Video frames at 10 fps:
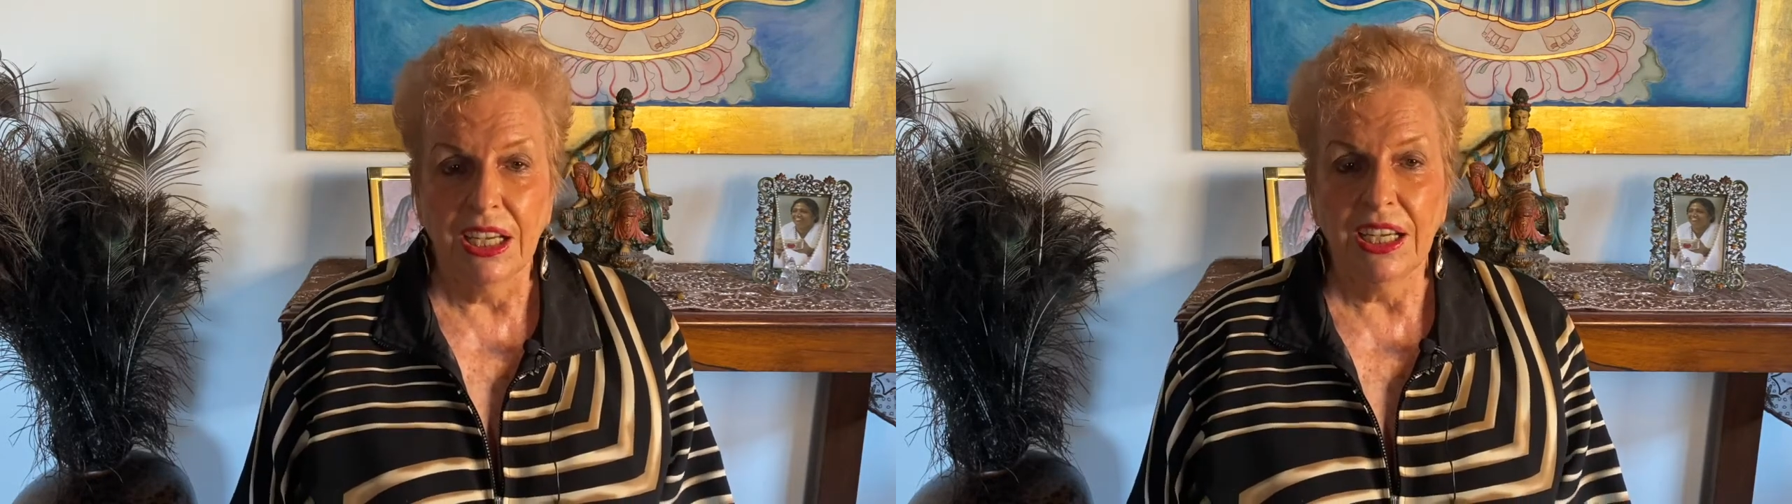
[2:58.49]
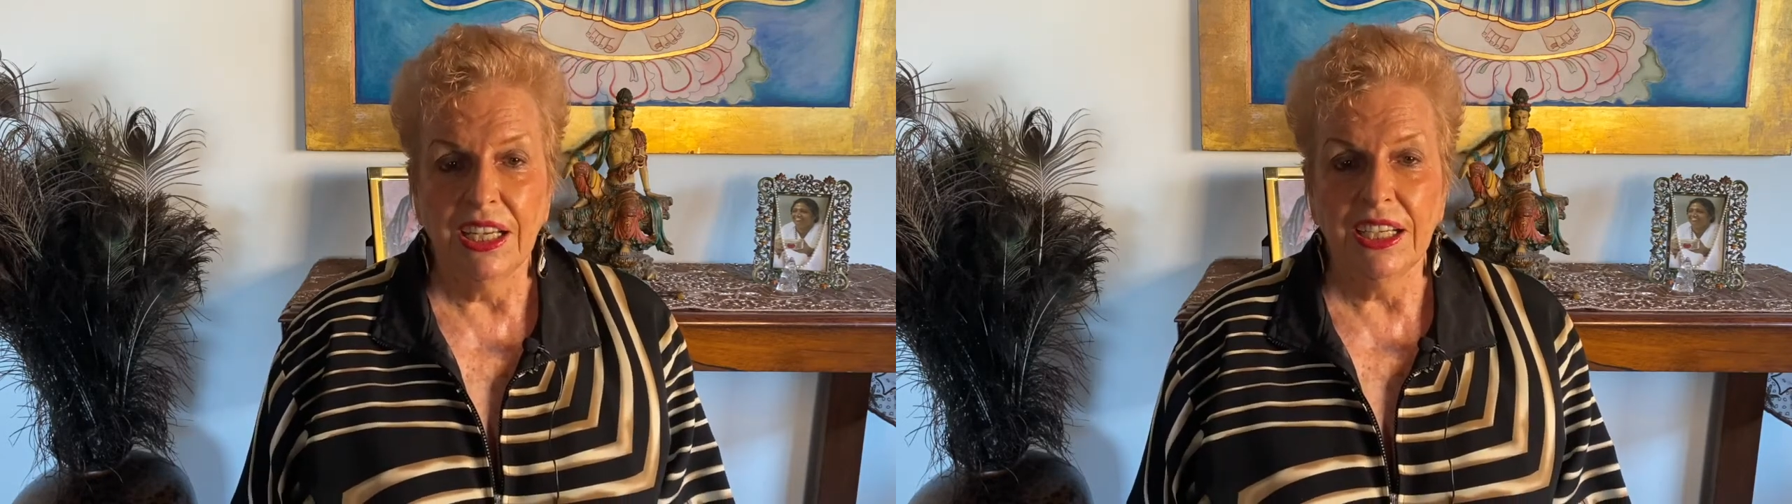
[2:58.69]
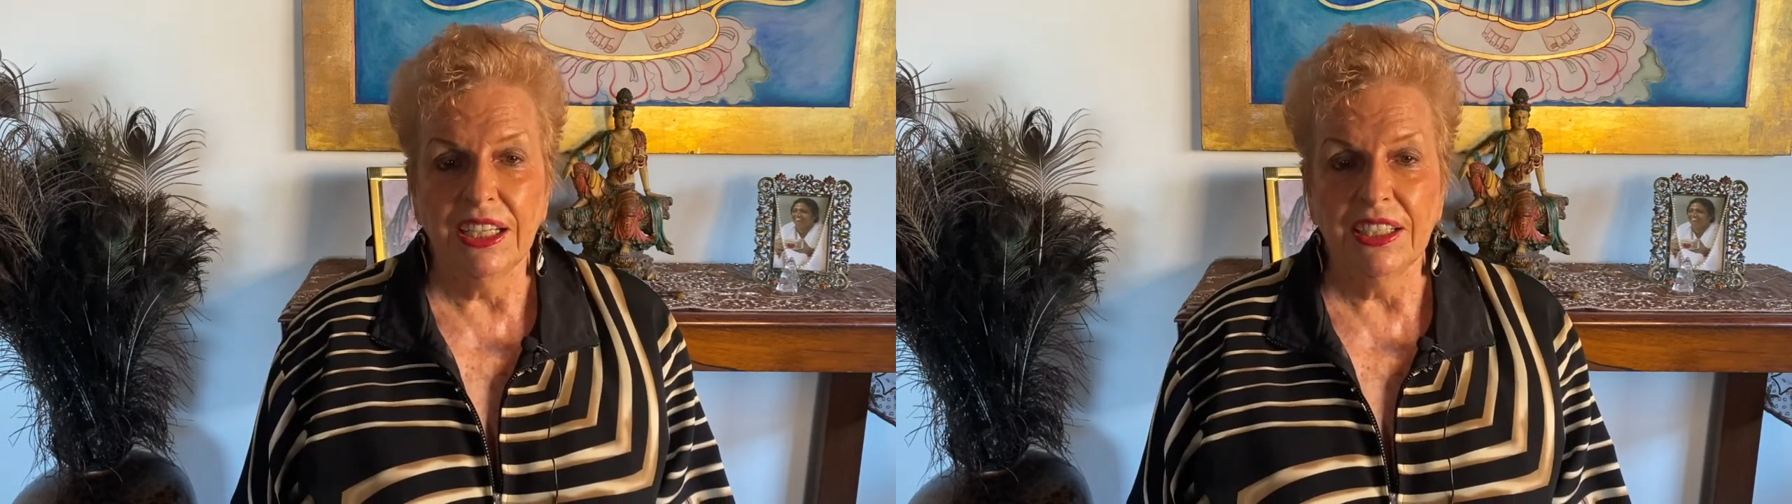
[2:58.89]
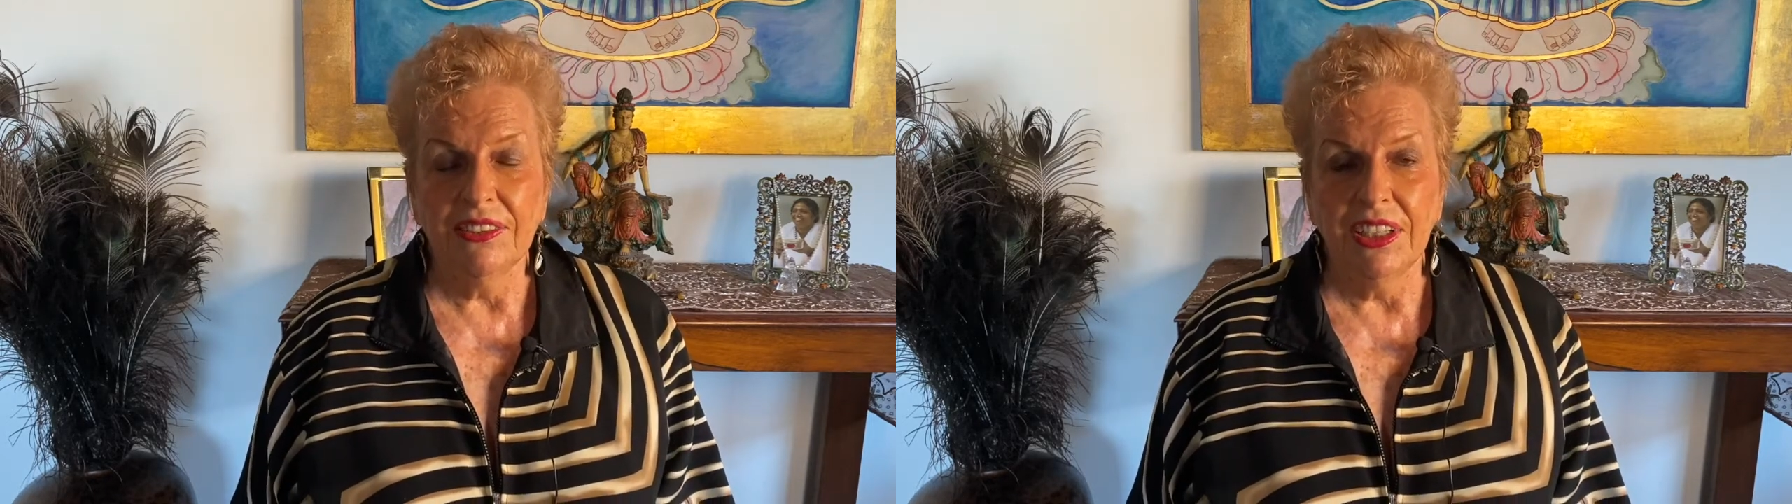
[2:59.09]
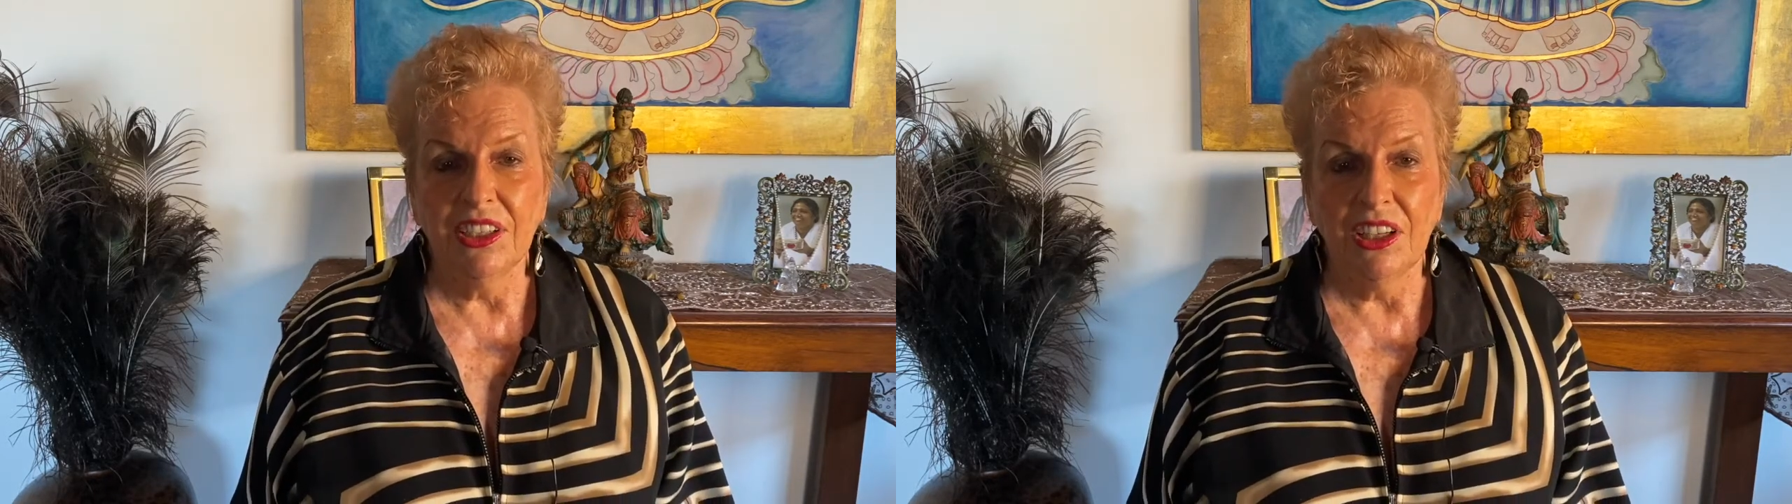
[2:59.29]

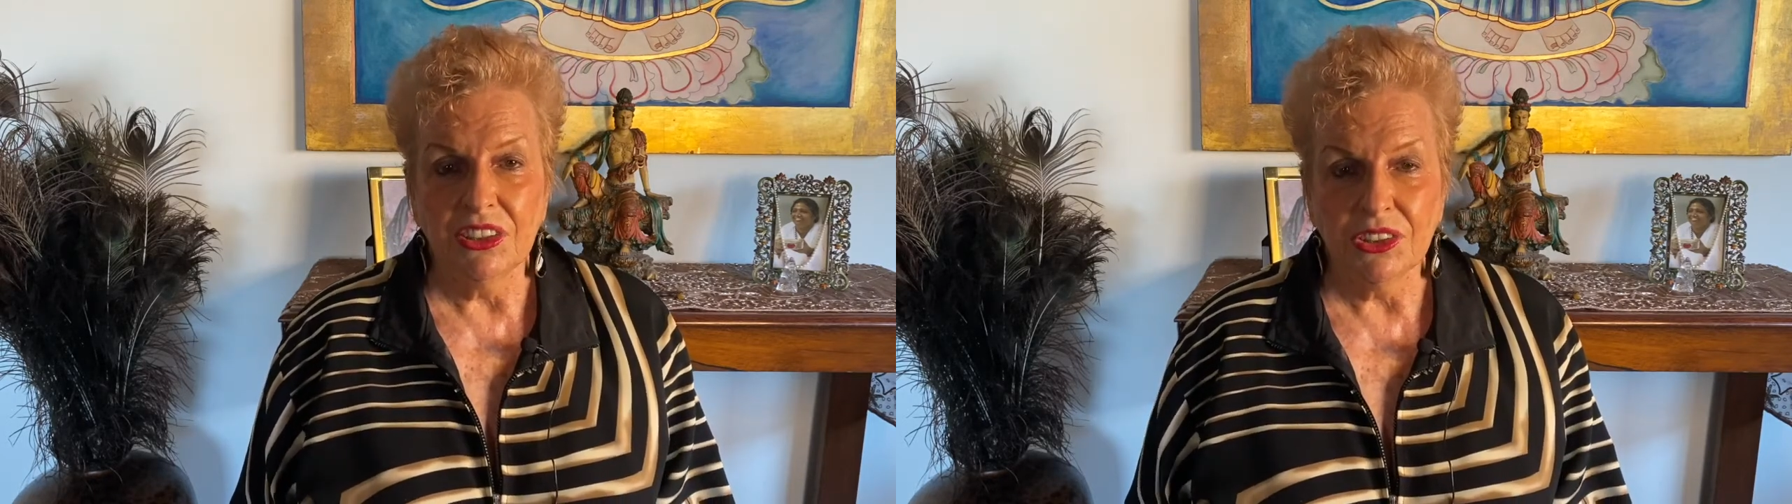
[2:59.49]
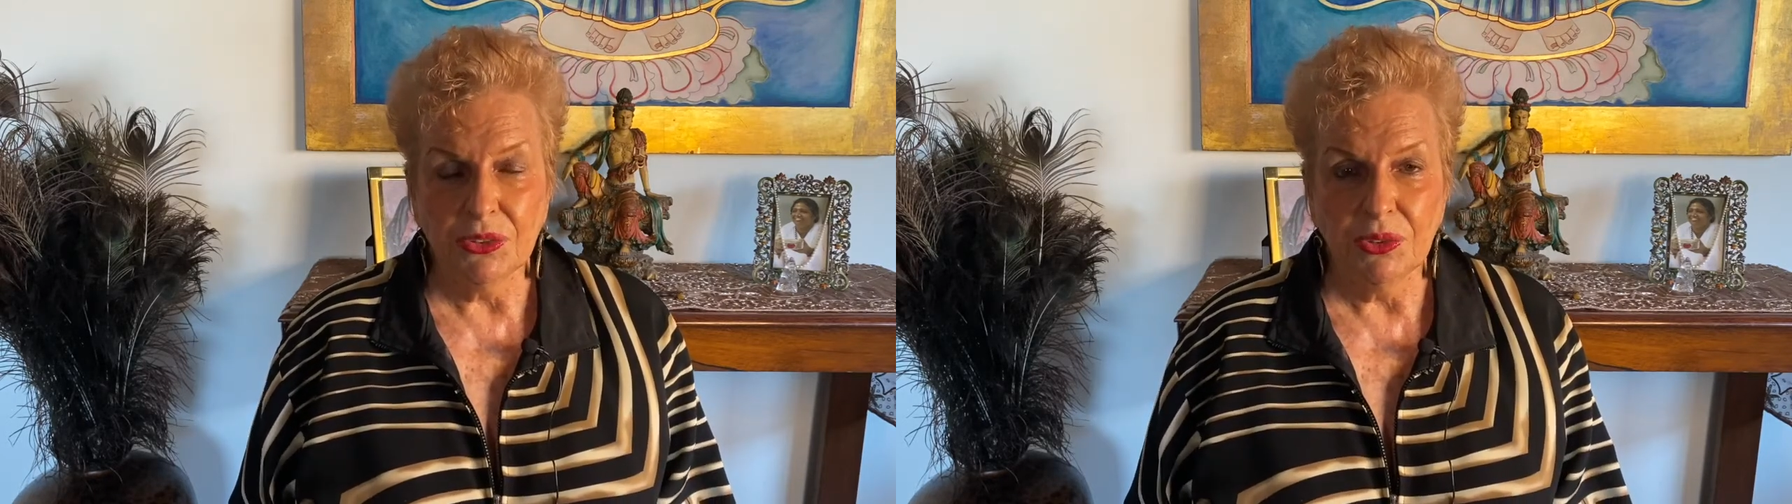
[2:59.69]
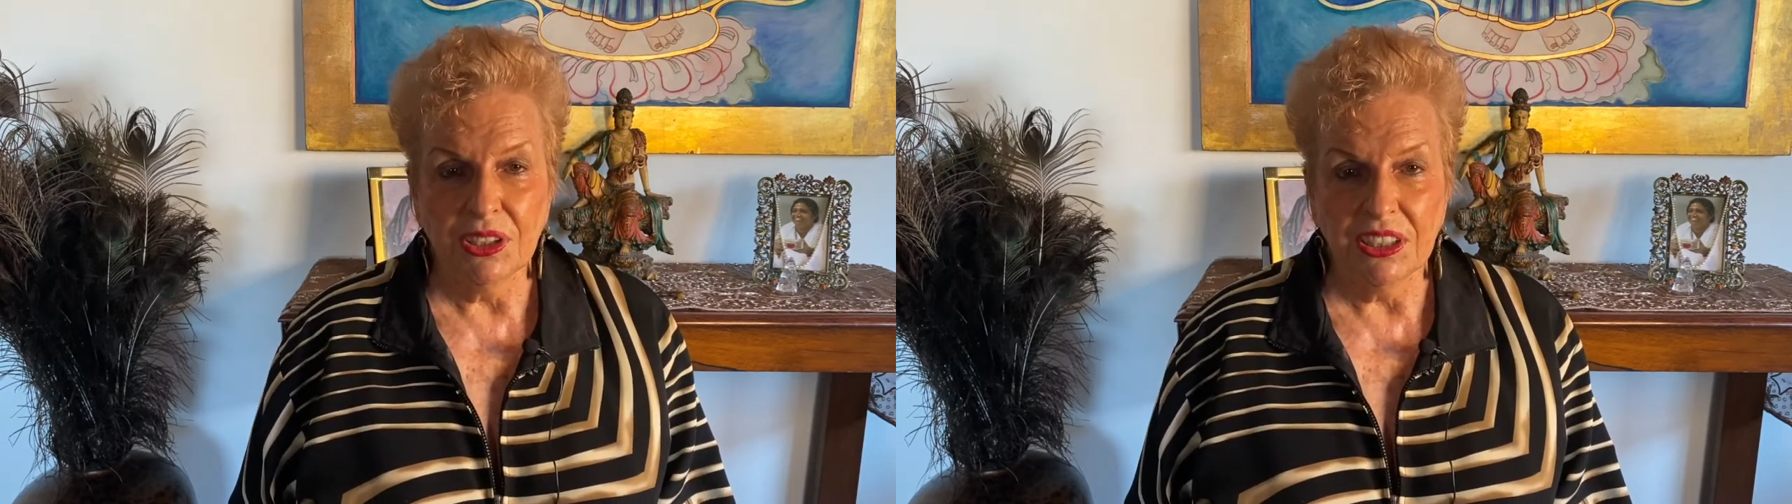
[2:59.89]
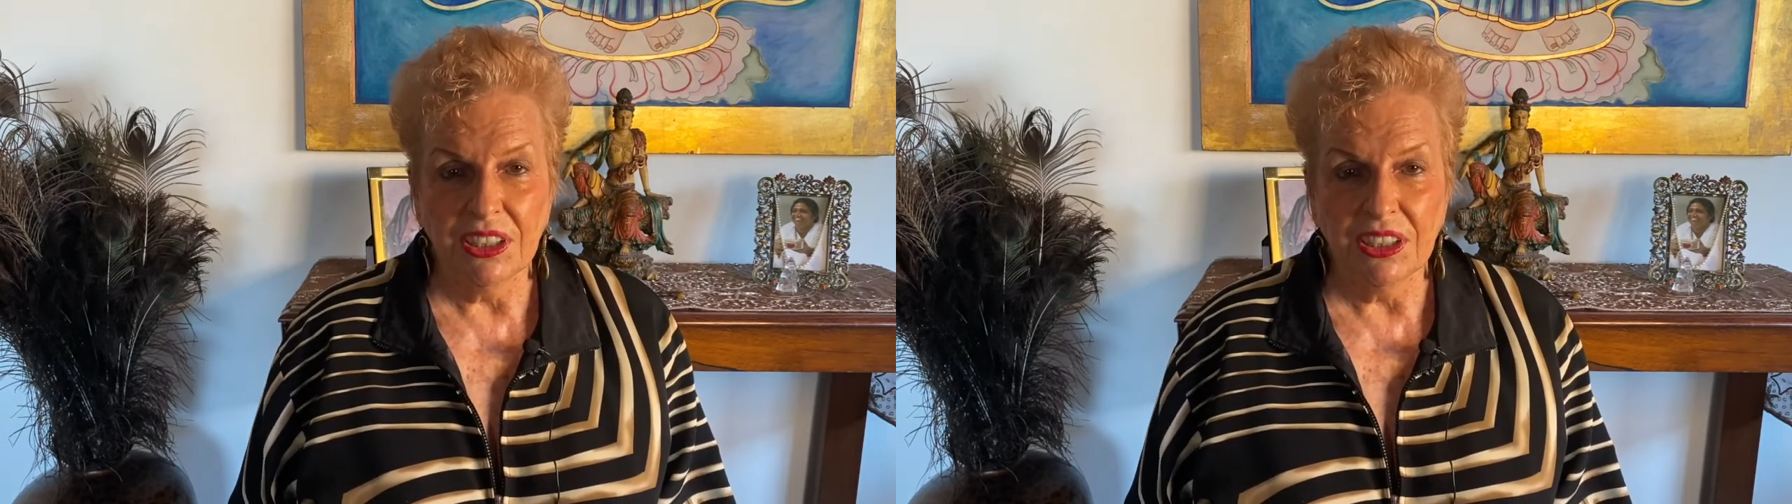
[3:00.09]
And they also want